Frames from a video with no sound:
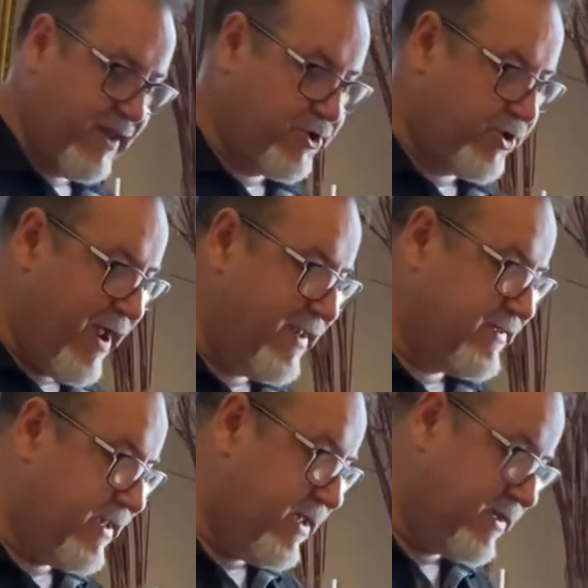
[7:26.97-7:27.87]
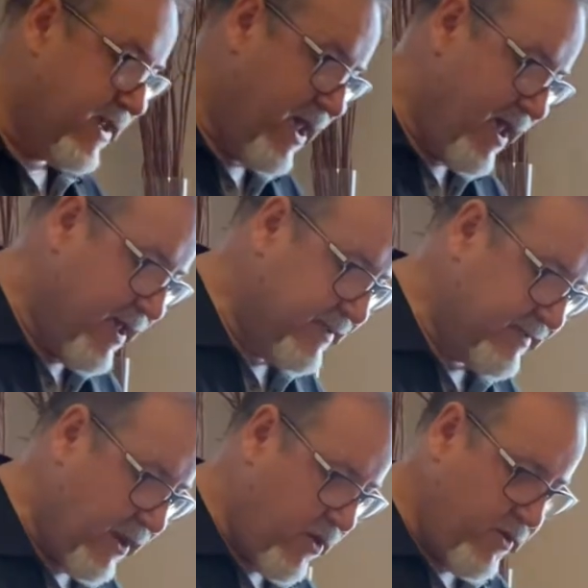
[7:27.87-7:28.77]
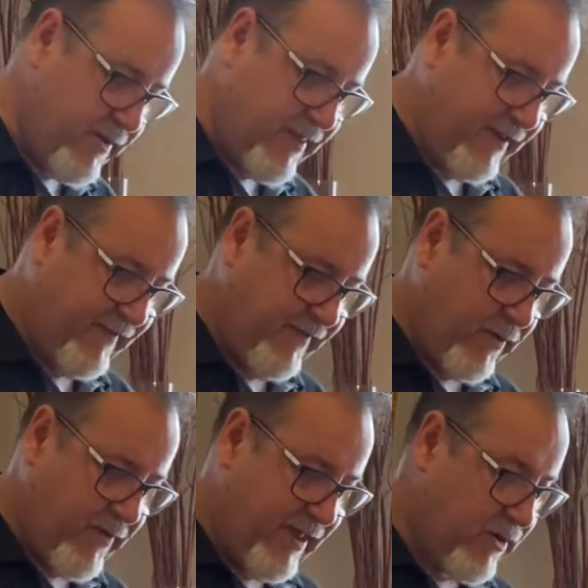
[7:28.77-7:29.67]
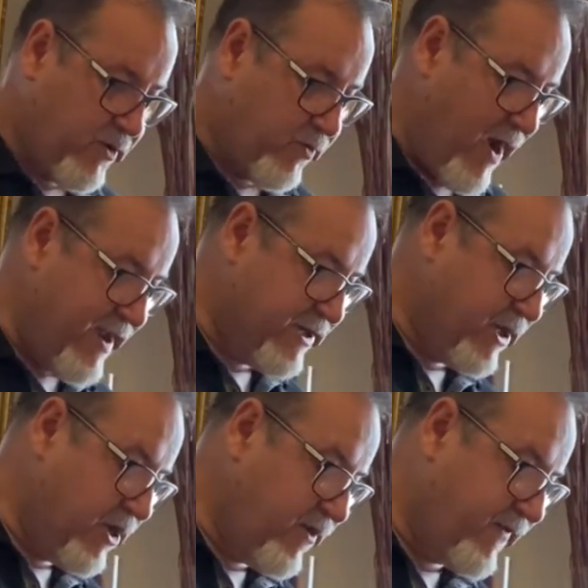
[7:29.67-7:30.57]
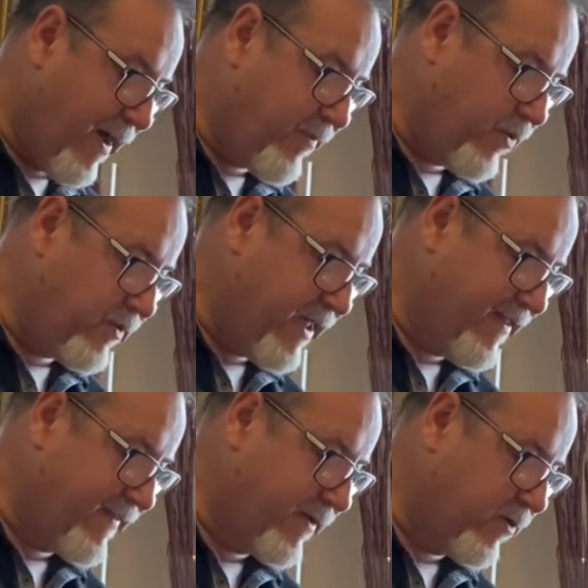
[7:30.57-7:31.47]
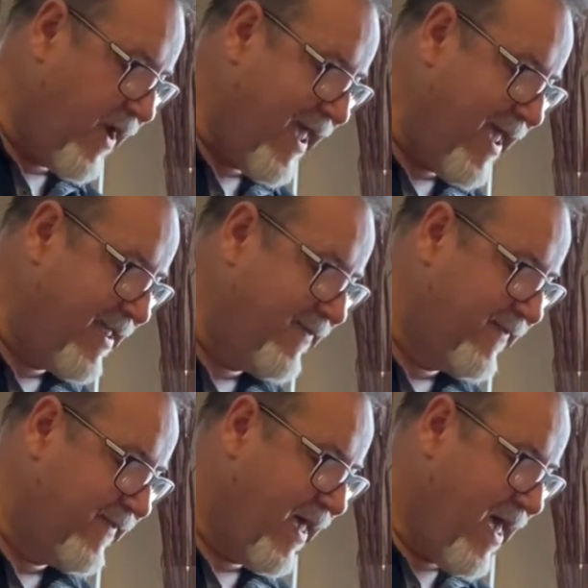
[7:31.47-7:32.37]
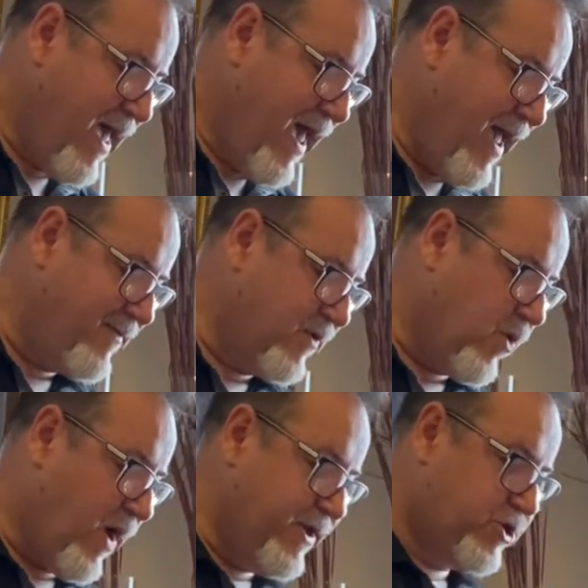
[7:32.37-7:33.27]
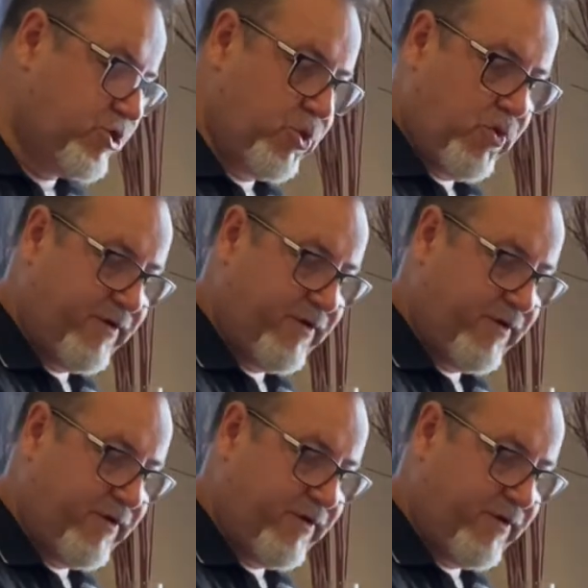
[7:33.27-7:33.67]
transit. So this is a really good way to use up all these little heads and quite short